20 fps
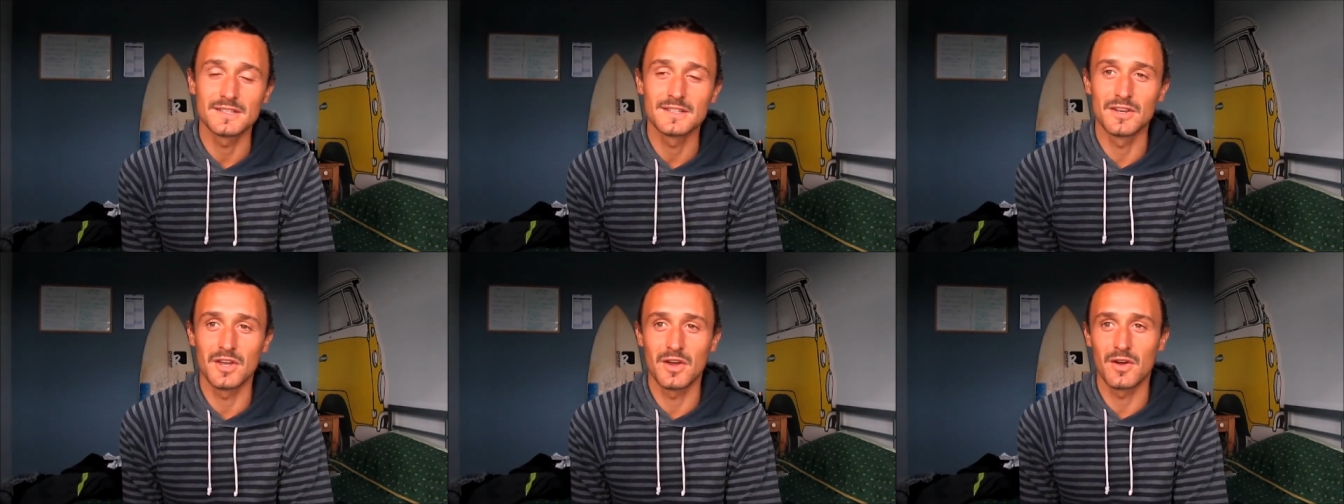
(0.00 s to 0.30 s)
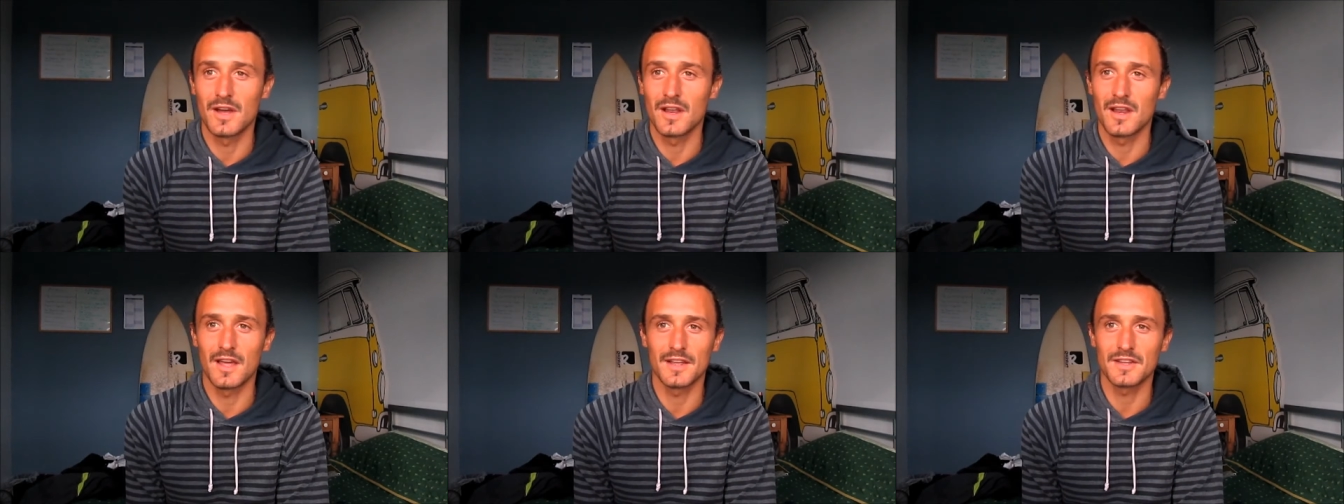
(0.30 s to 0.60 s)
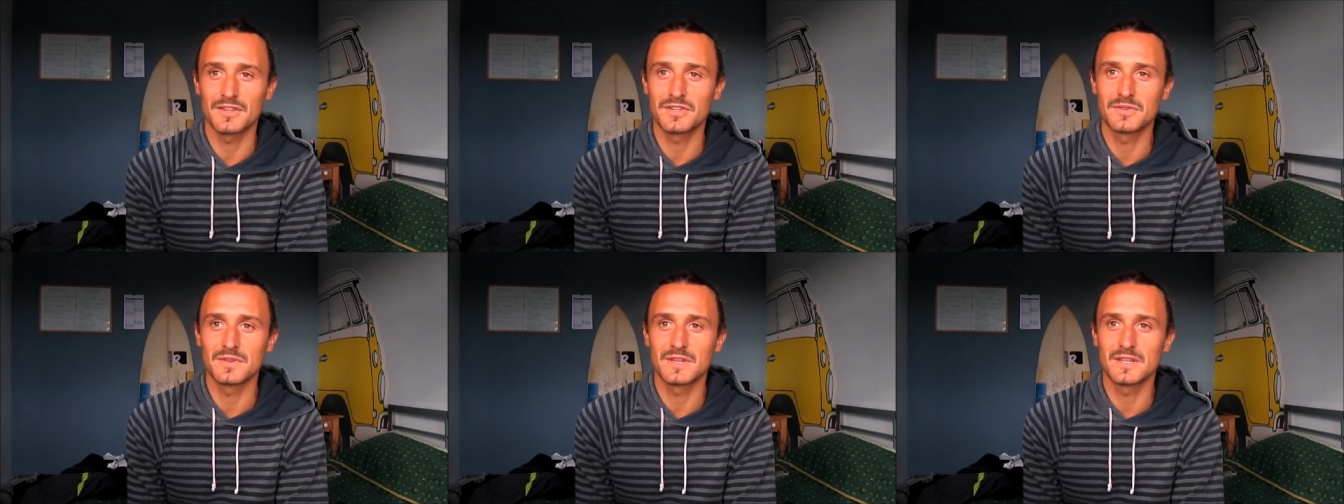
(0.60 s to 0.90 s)
You know, I
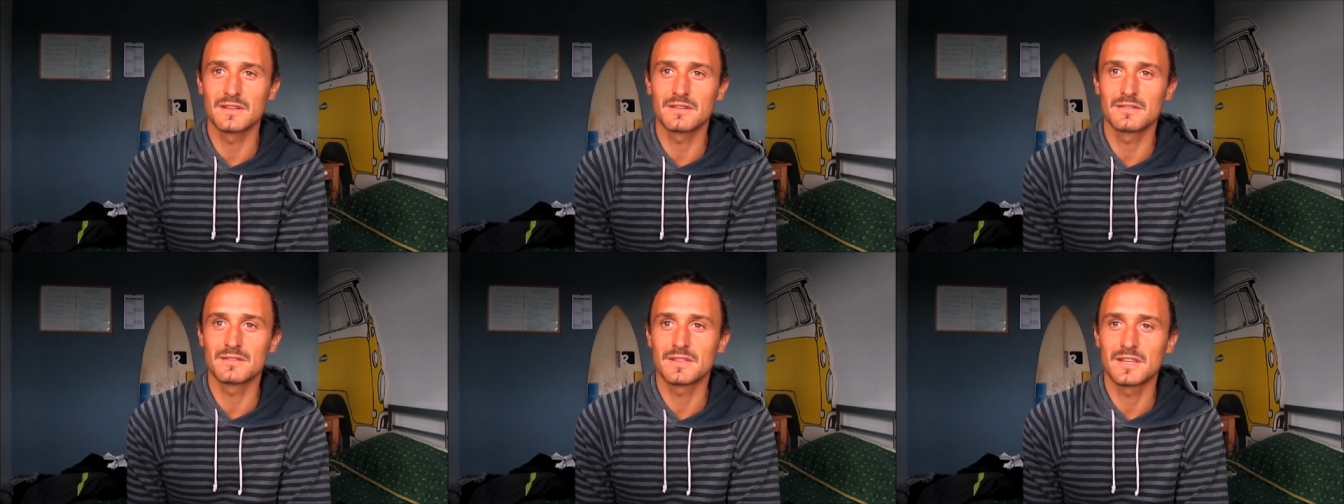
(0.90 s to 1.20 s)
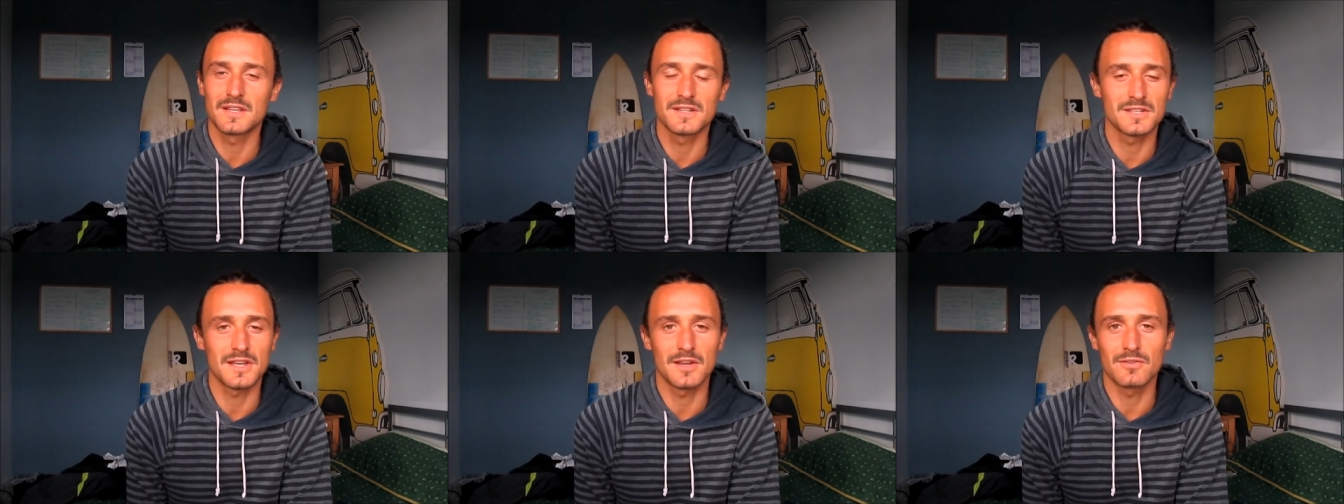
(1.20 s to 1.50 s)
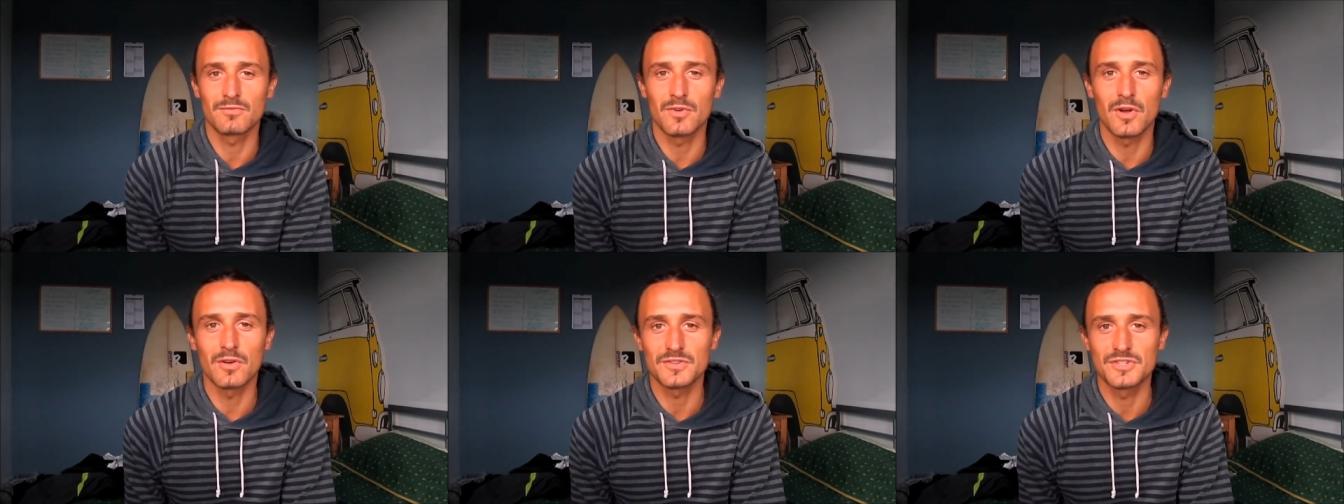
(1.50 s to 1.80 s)
like doing things like
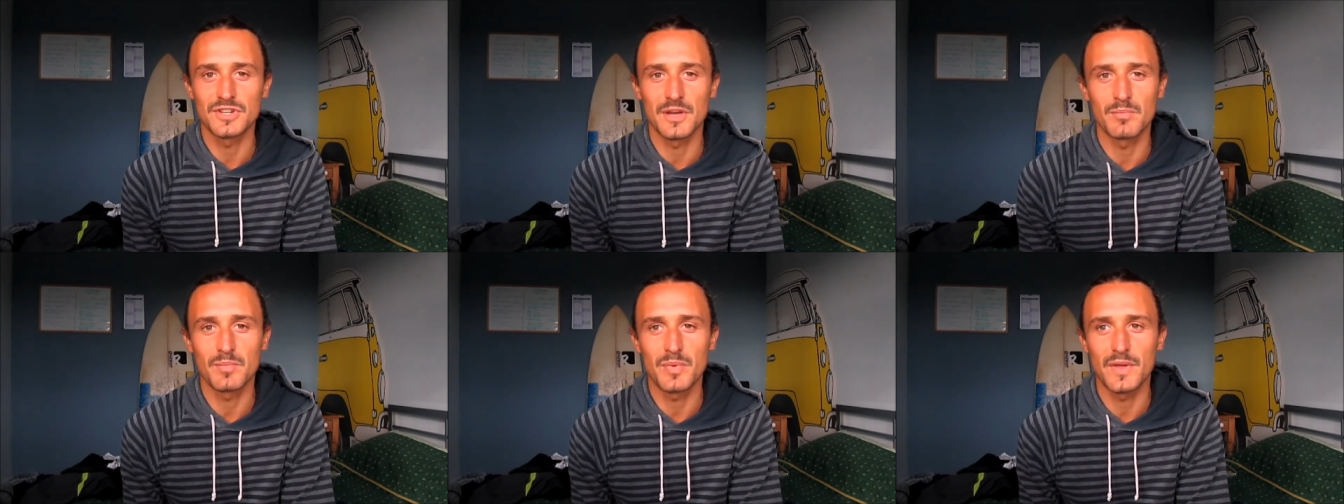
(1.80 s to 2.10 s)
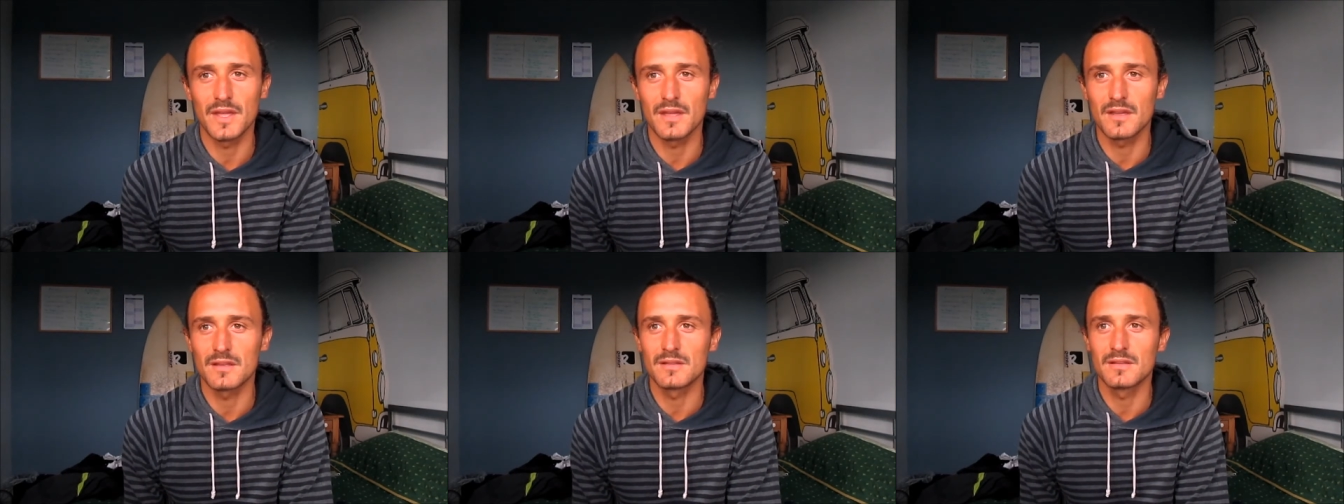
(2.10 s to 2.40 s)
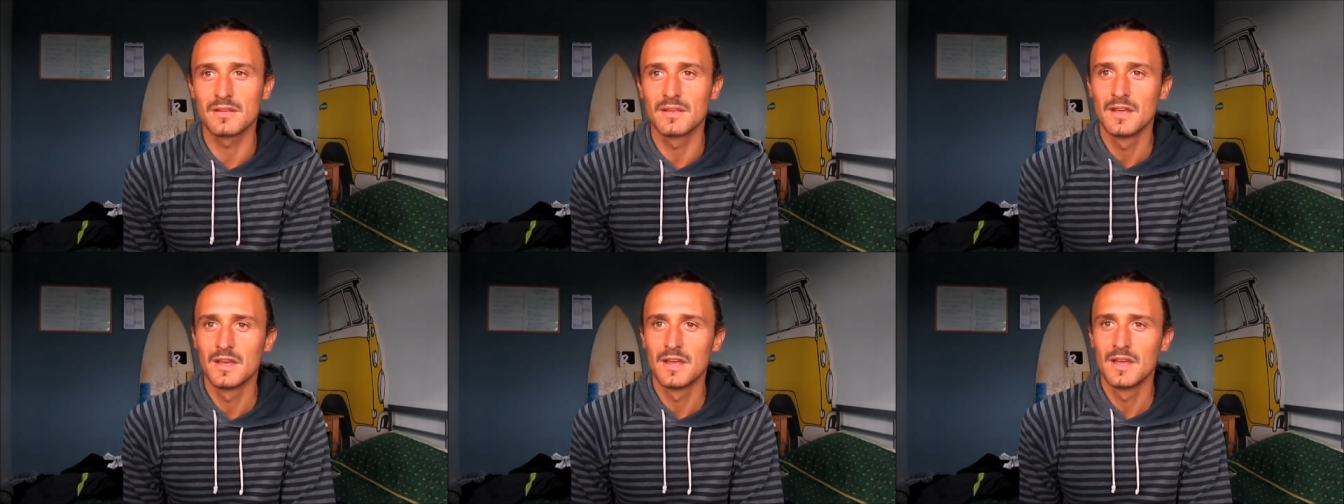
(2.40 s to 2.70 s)
rock jumping
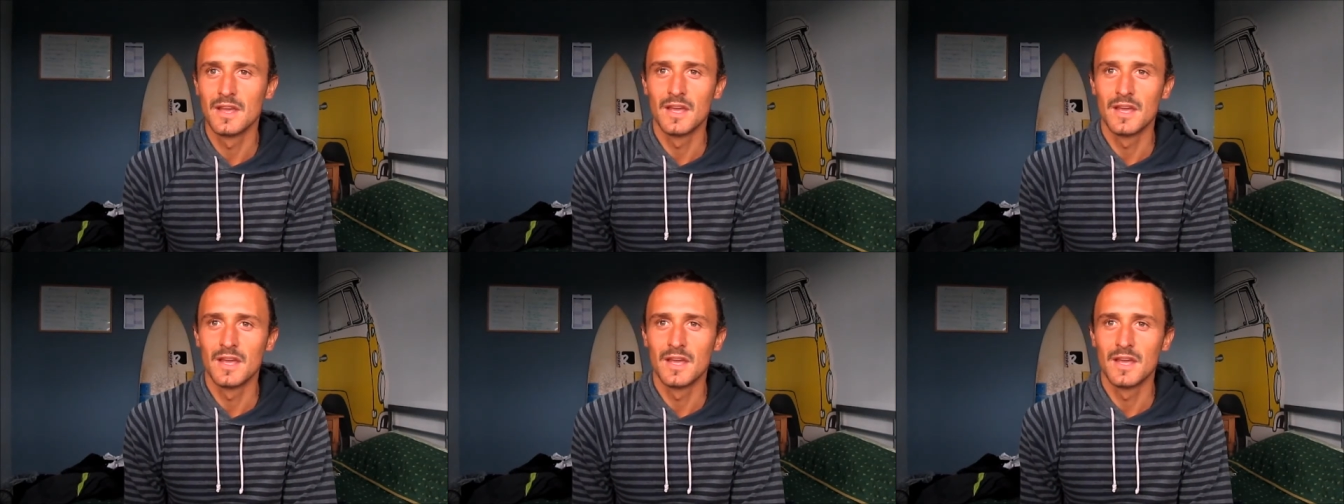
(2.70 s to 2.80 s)
and,